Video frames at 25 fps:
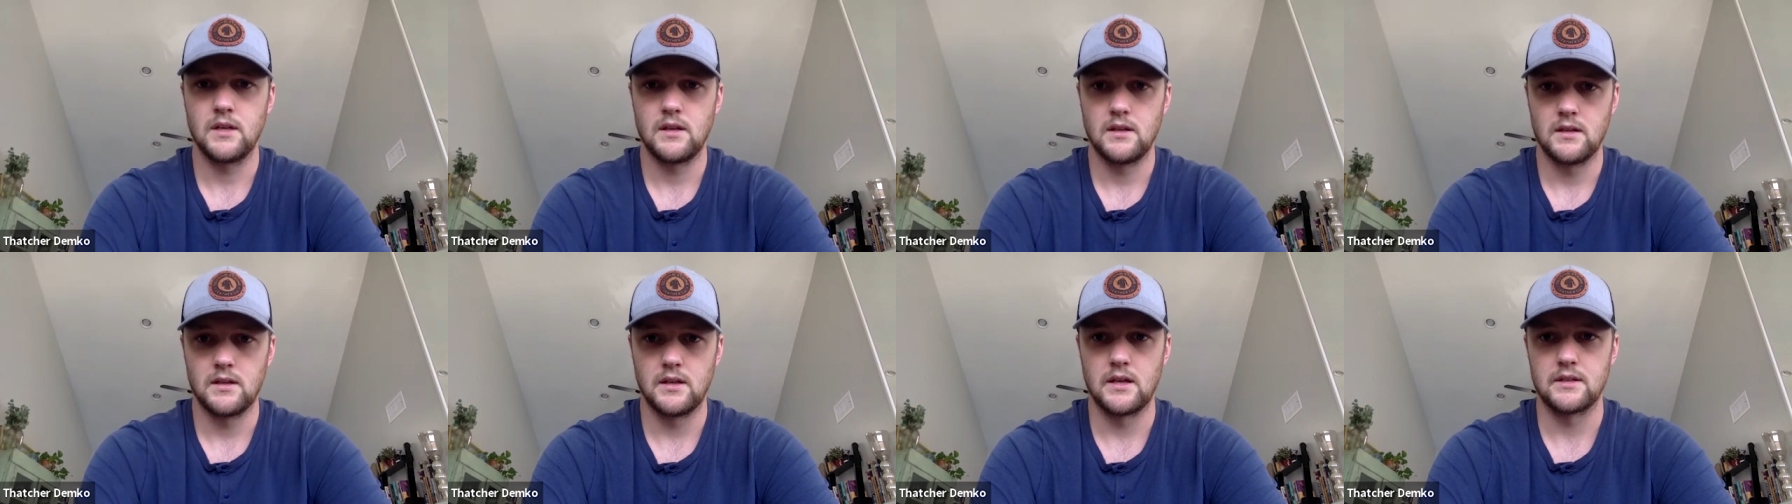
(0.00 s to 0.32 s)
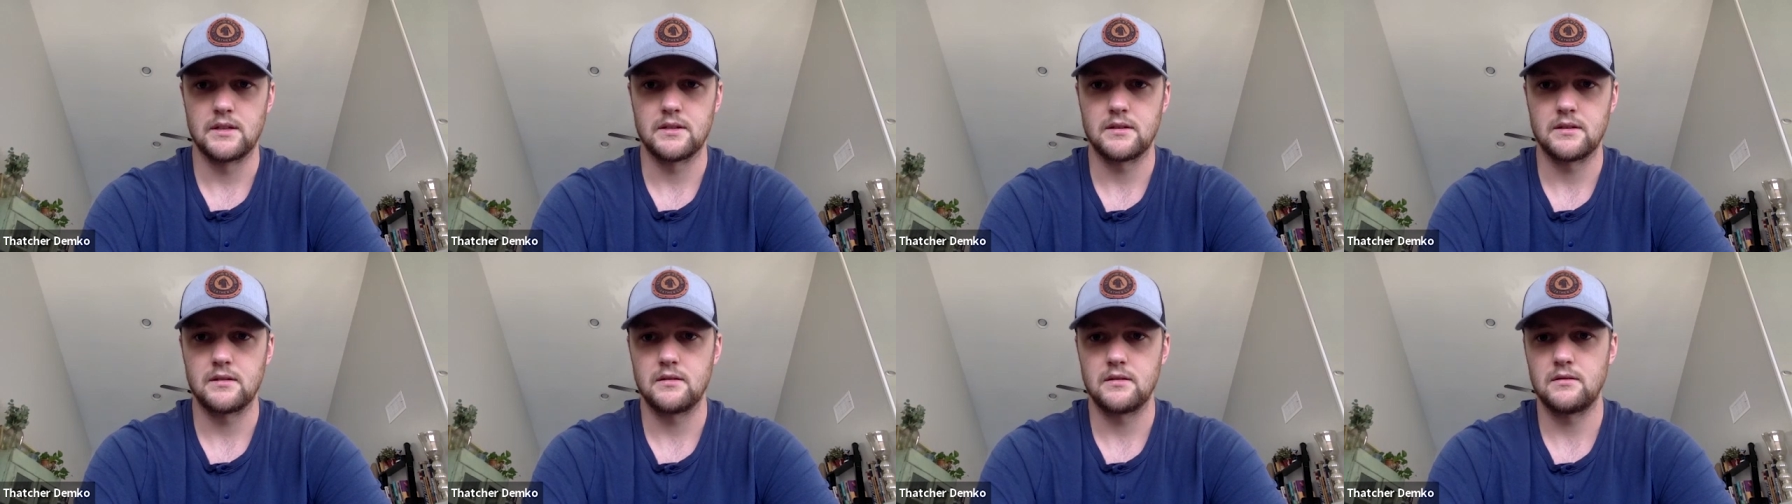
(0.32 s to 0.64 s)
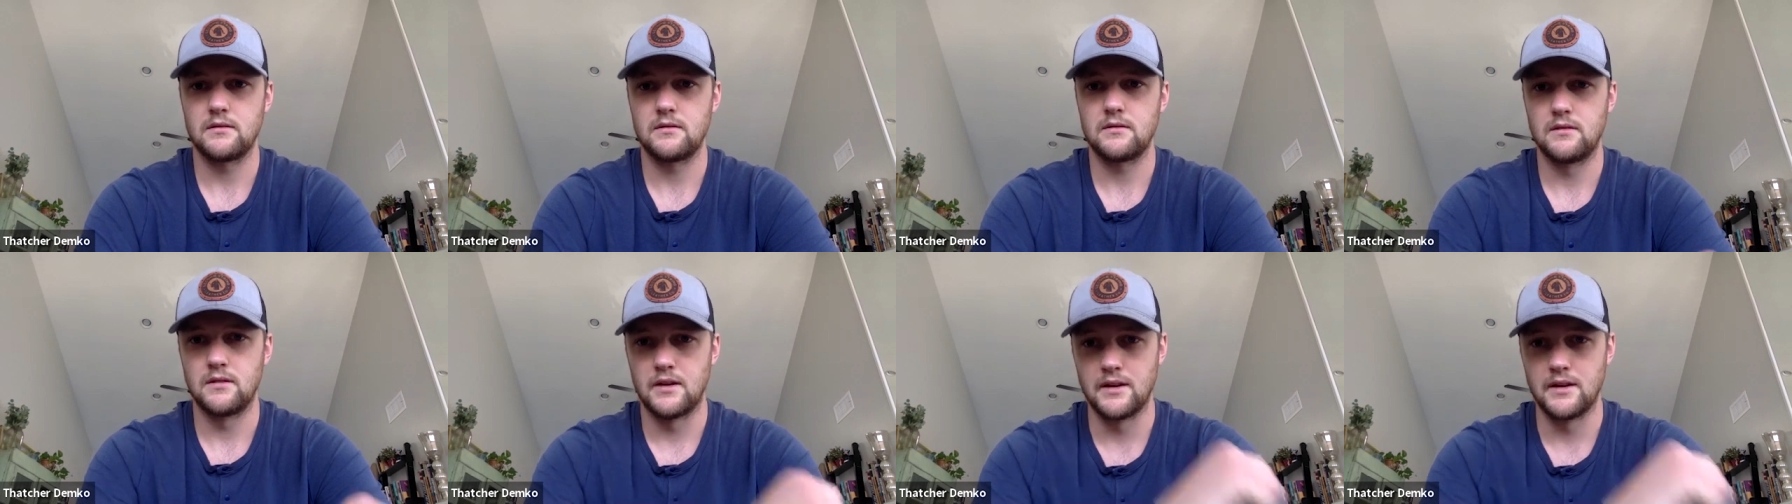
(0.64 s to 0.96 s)
Yes,
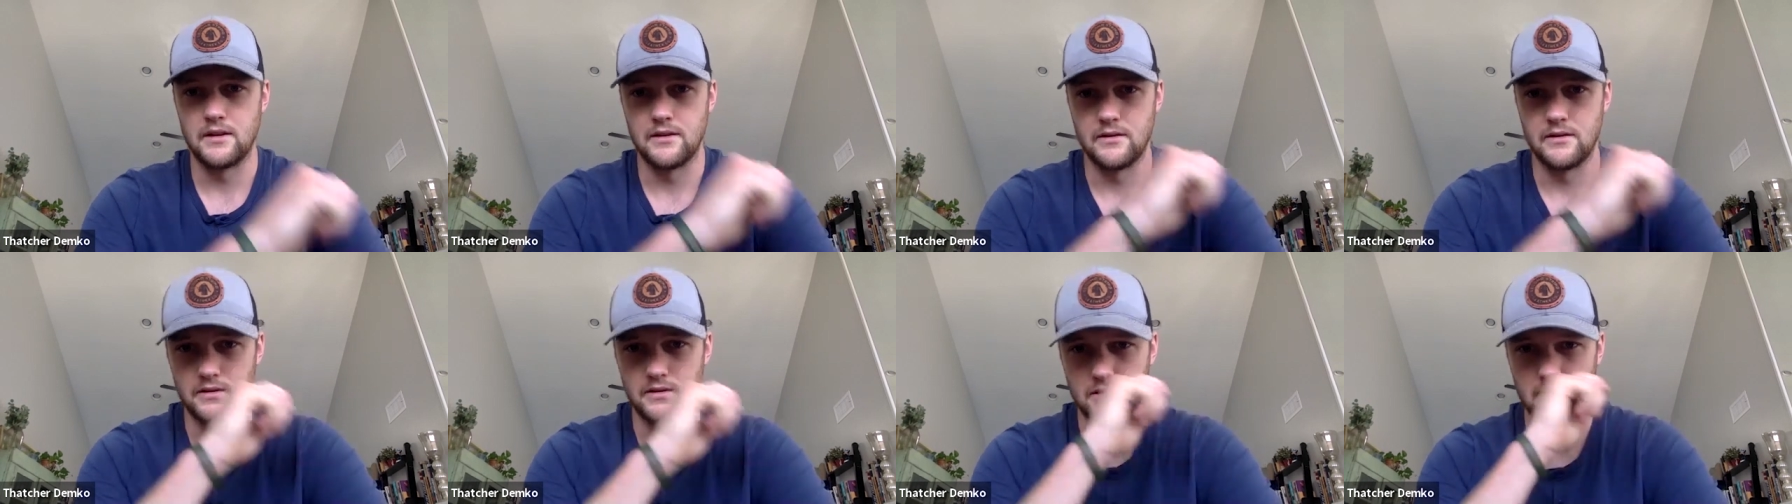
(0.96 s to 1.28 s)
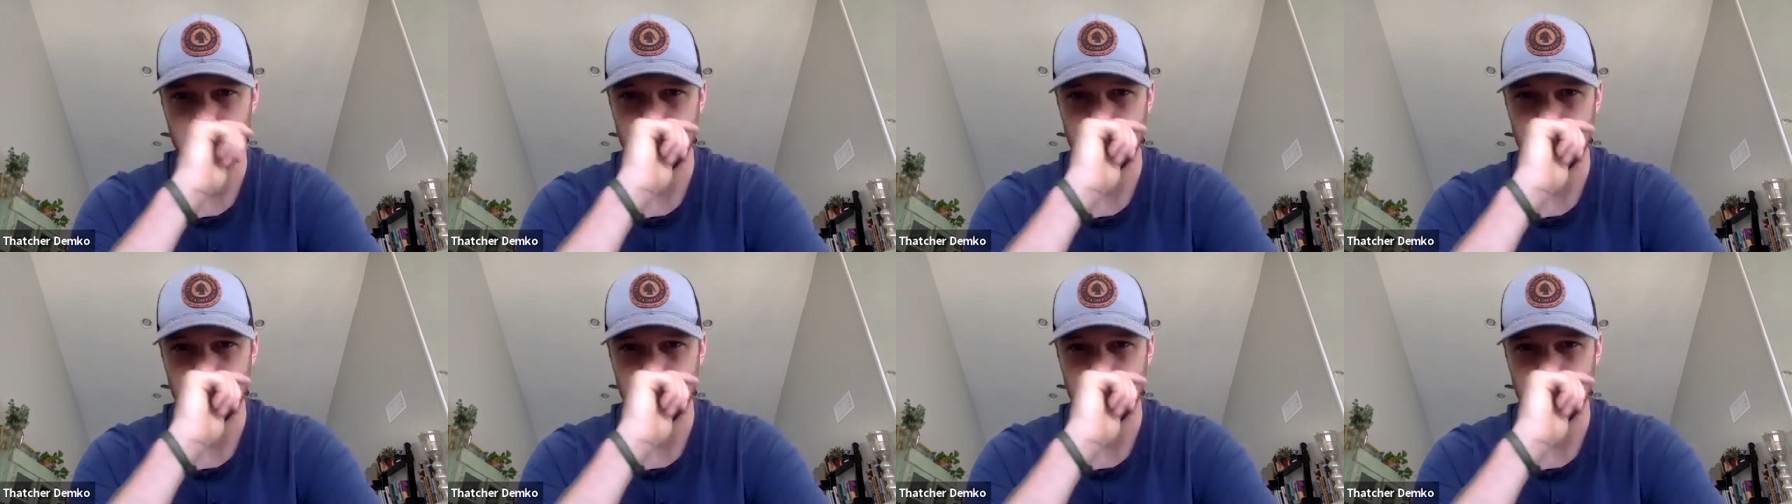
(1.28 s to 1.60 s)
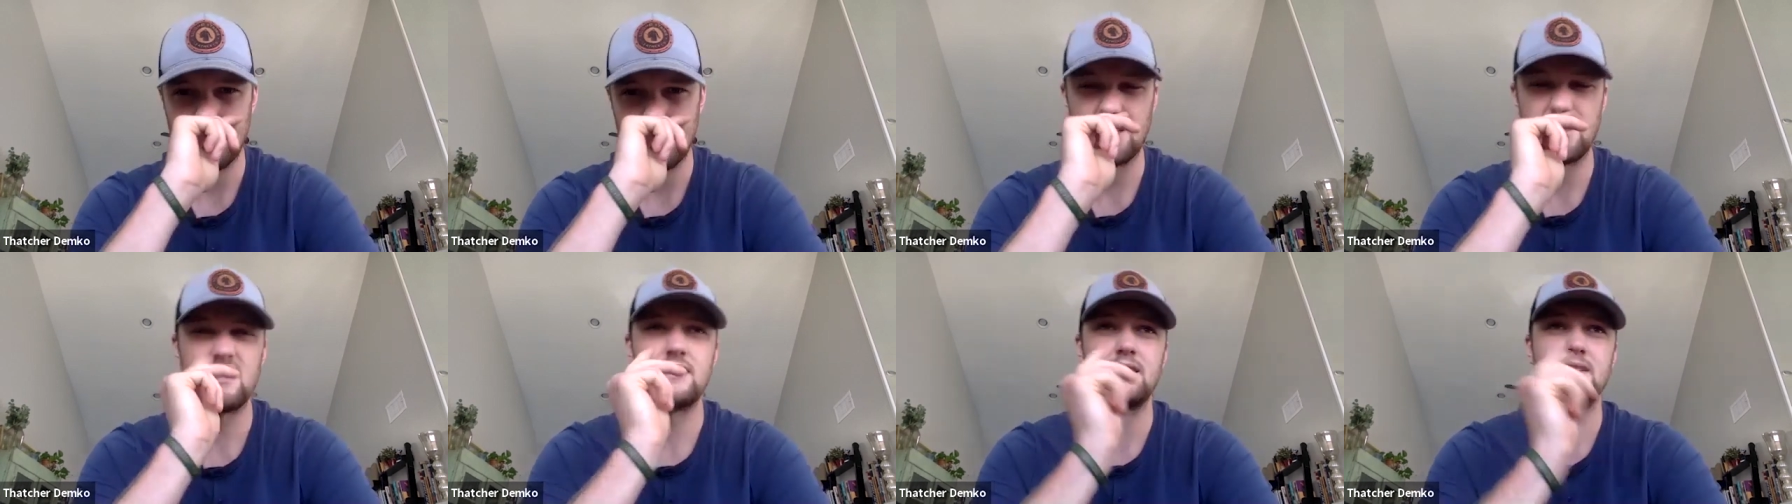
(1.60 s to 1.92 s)
I do.
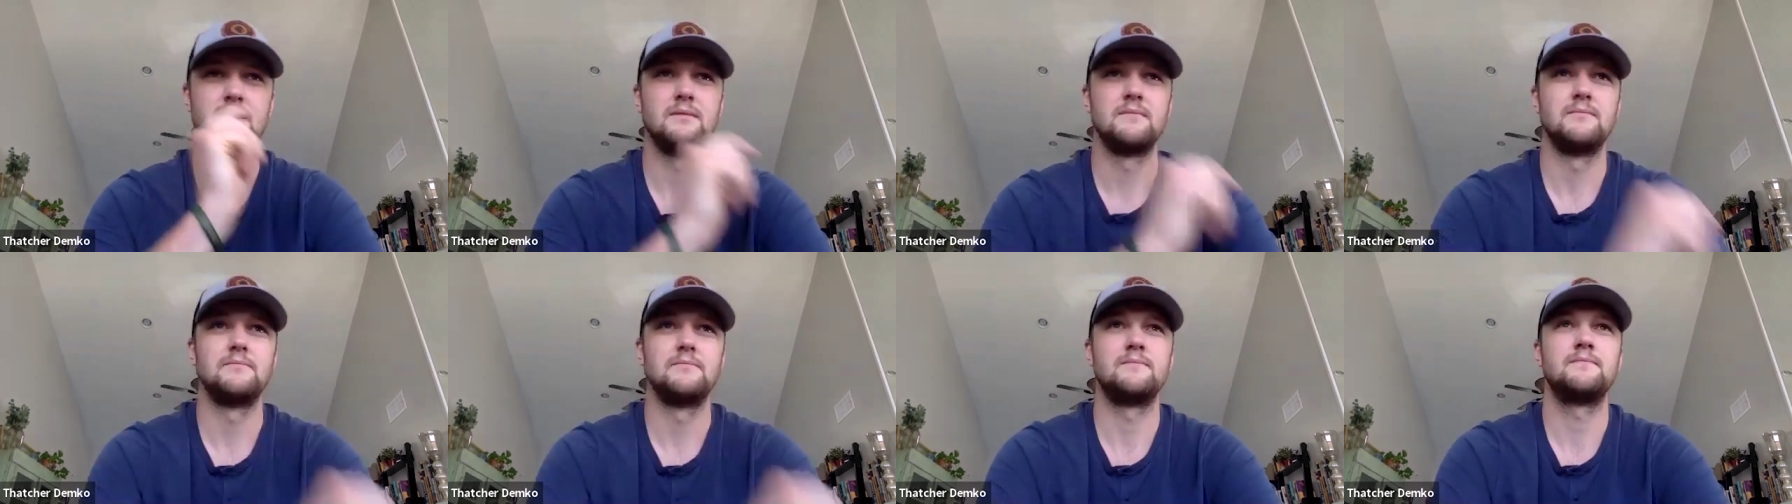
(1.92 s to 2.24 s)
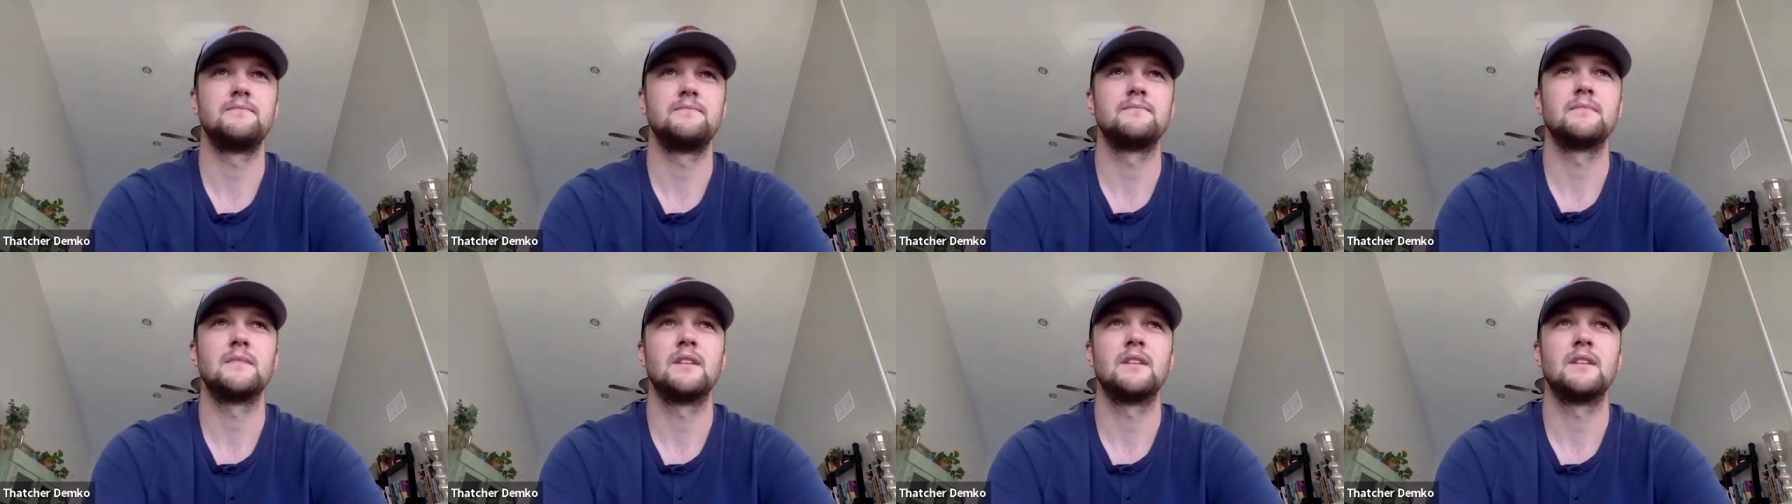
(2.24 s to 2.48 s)
I, um,